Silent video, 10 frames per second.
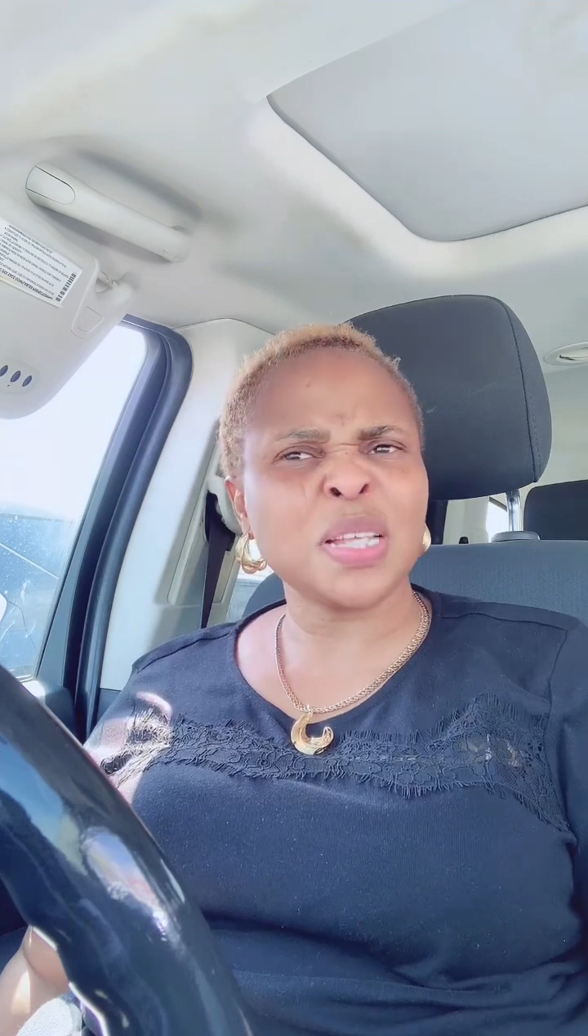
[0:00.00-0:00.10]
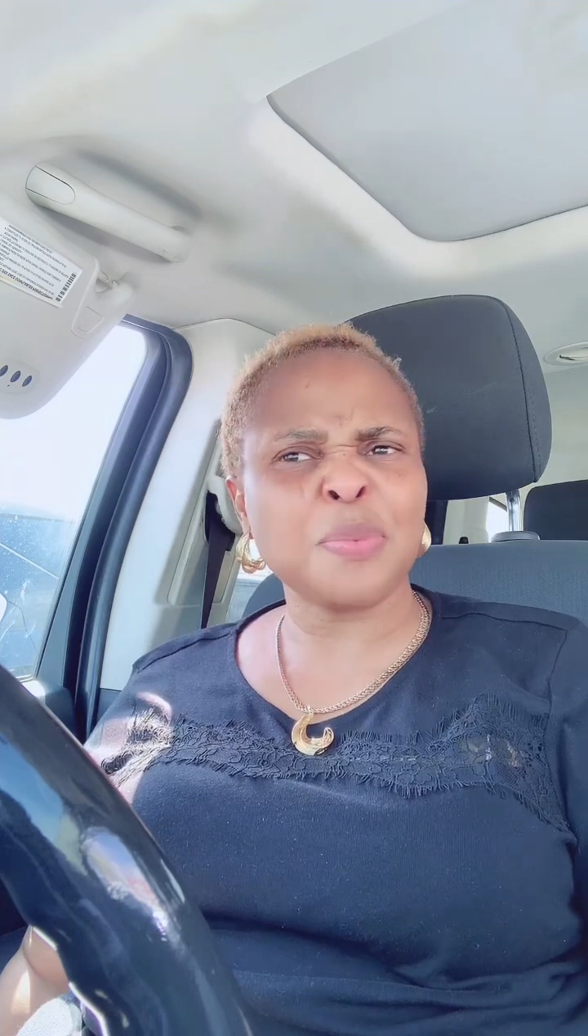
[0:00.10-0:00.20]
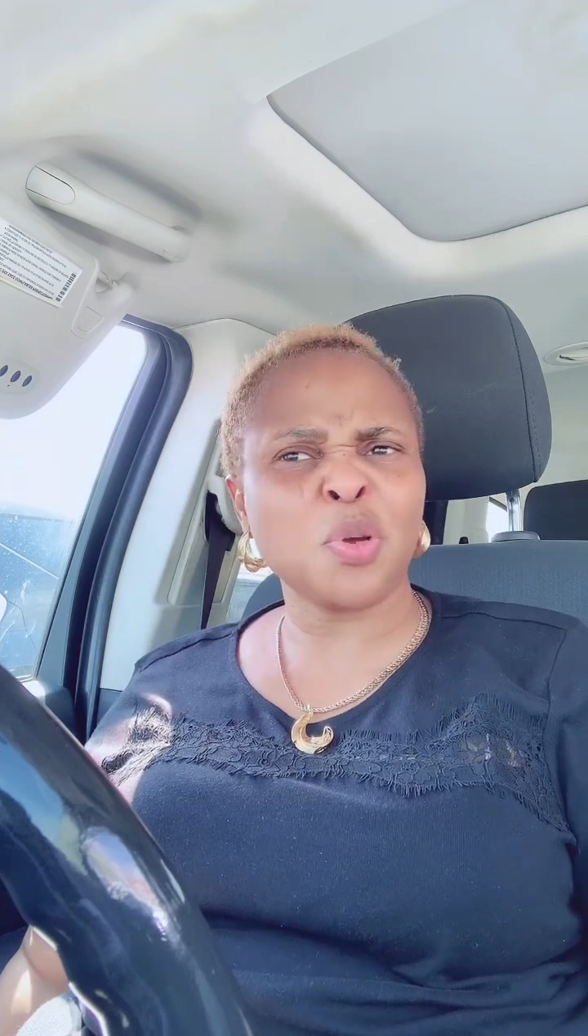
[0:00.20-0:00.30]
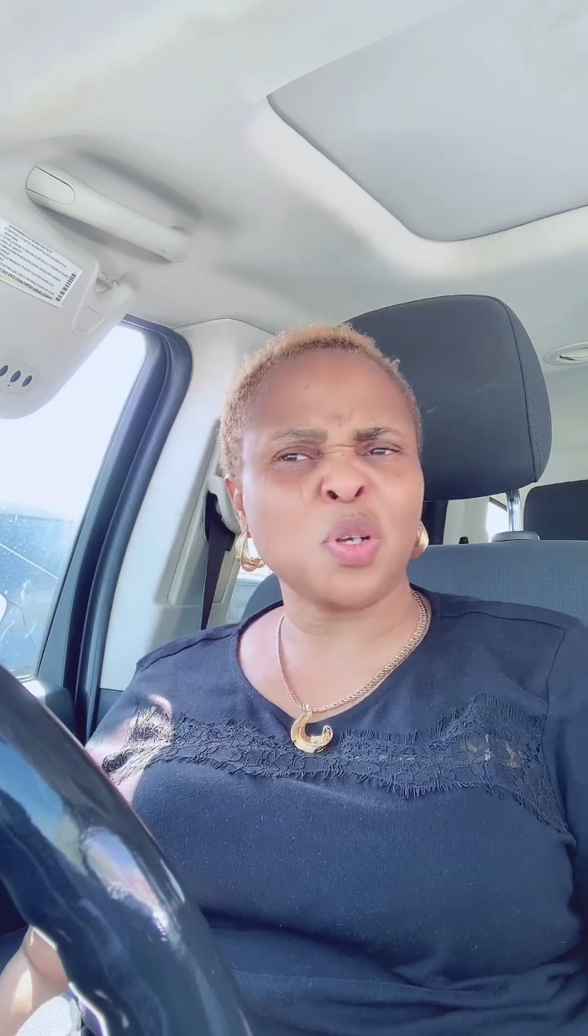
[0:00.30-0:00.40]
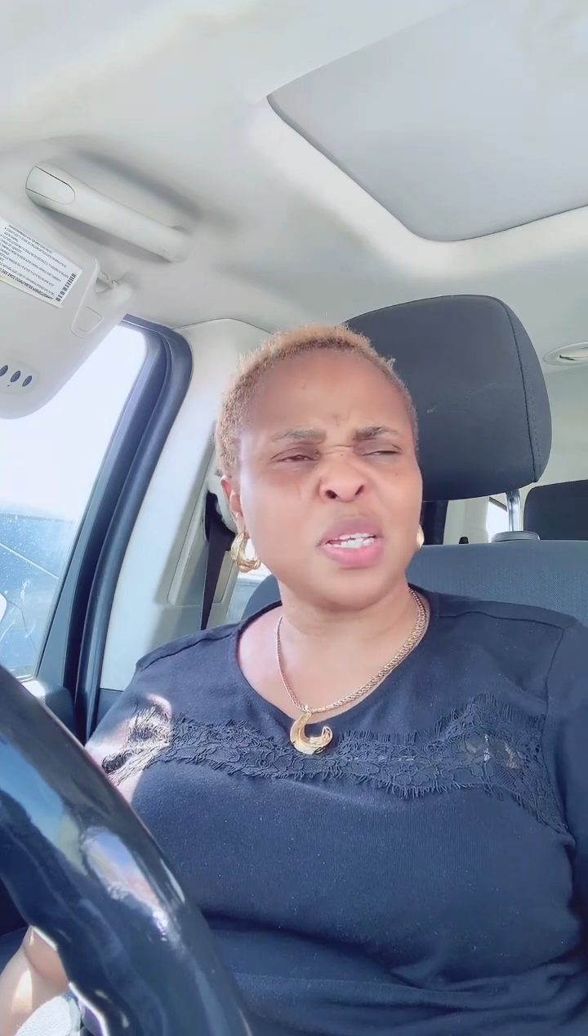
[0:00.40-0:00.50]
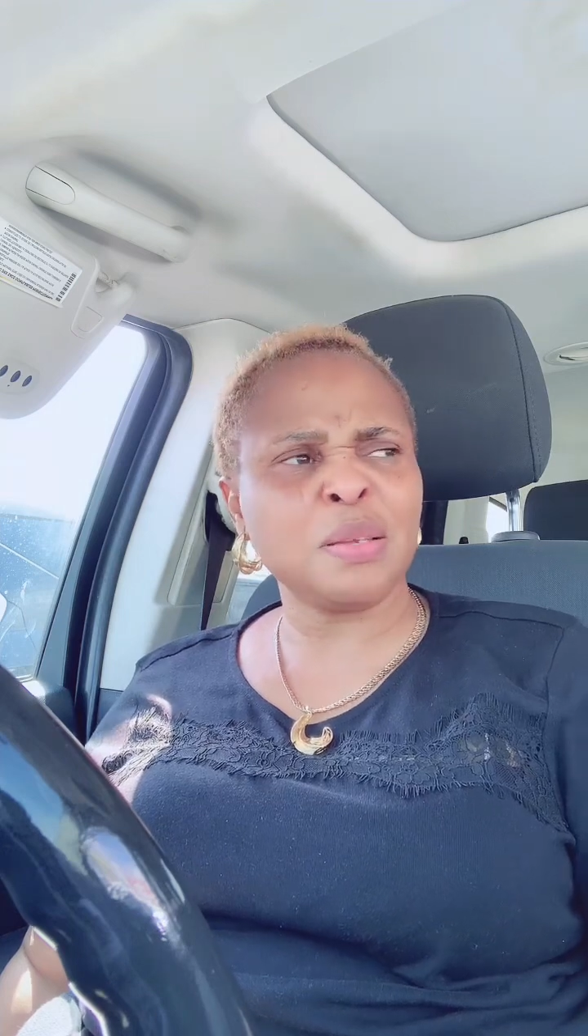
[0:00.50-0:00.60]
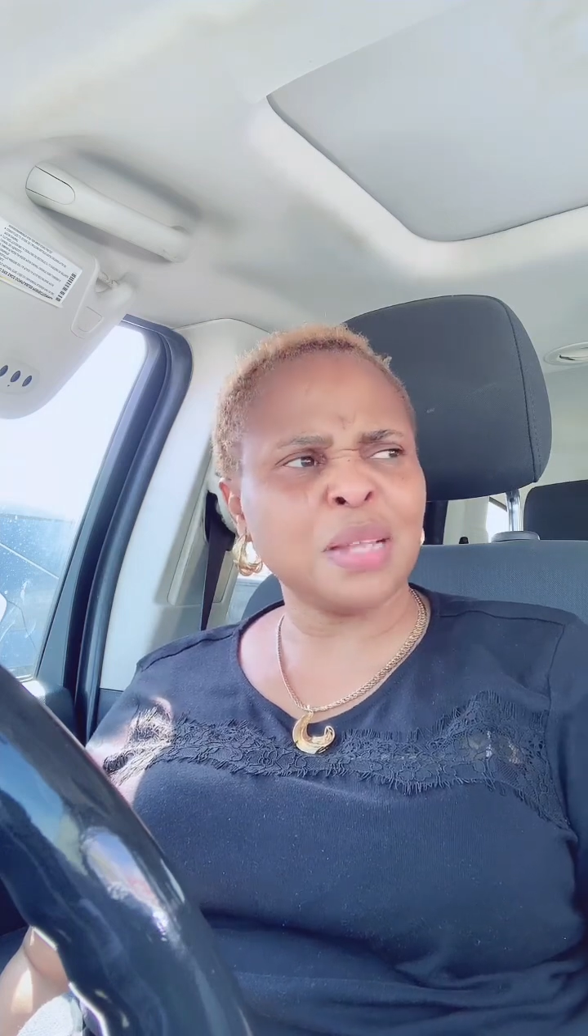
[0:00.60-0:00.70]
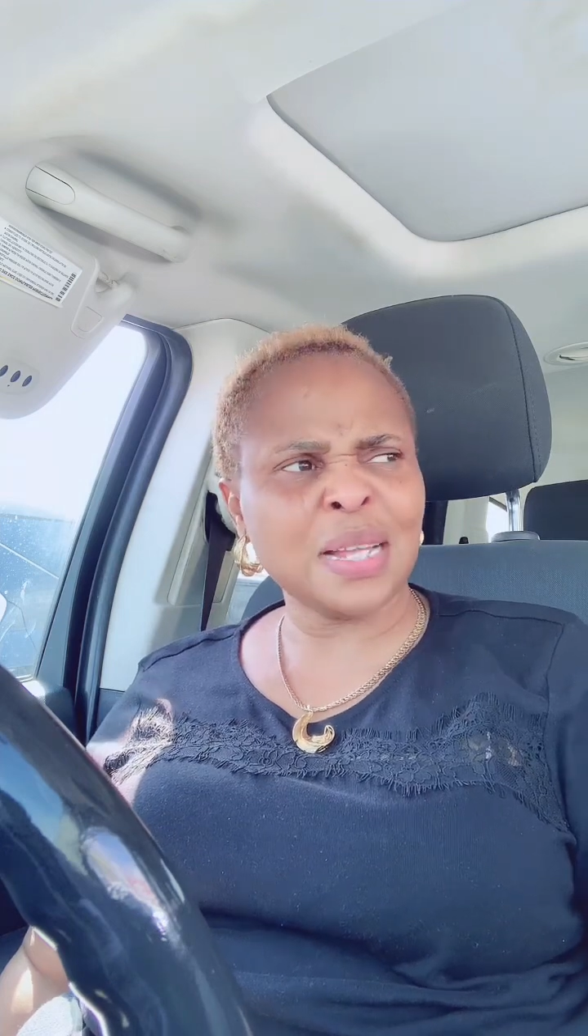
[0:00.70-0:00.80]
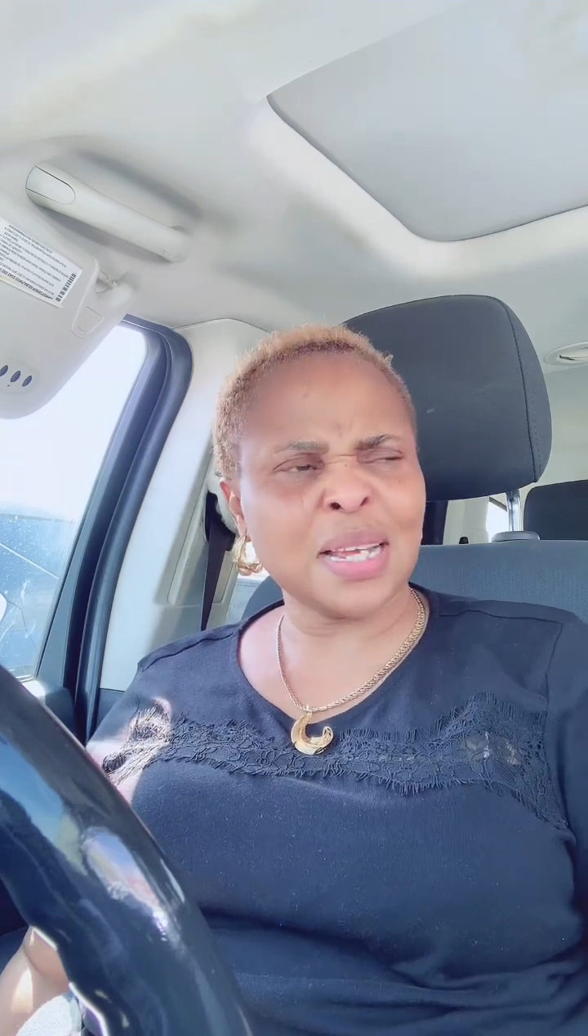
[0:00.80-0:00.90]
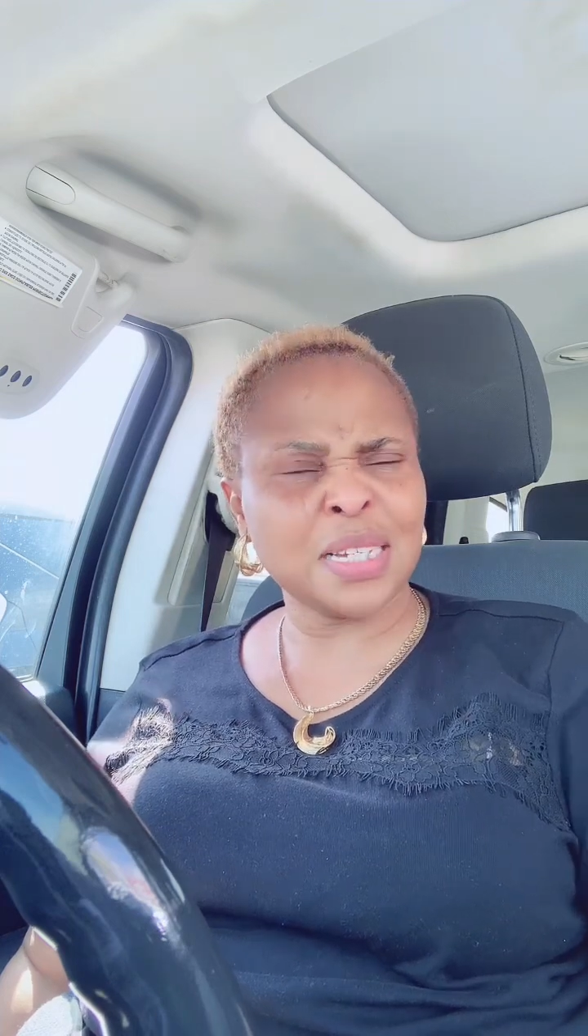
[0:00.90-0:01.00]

because she that time